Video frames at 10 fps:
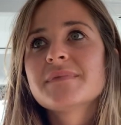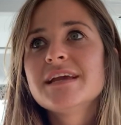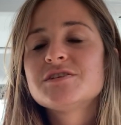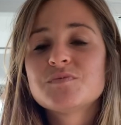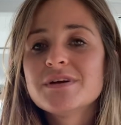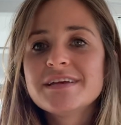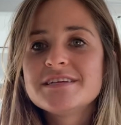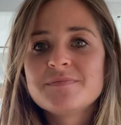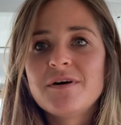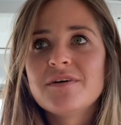It's really
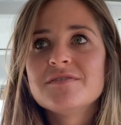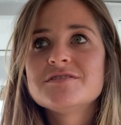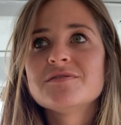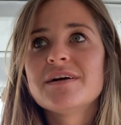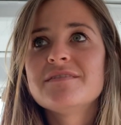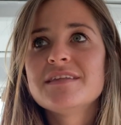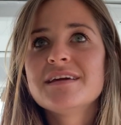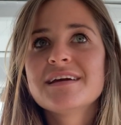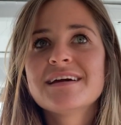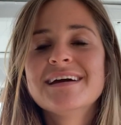small, so
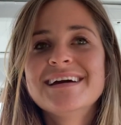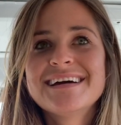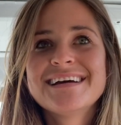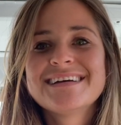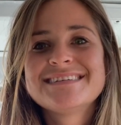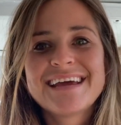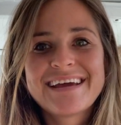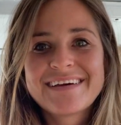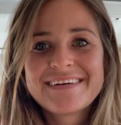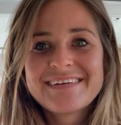everything is
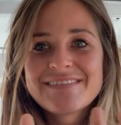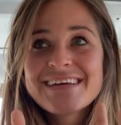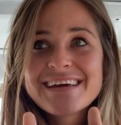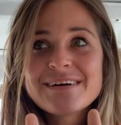like really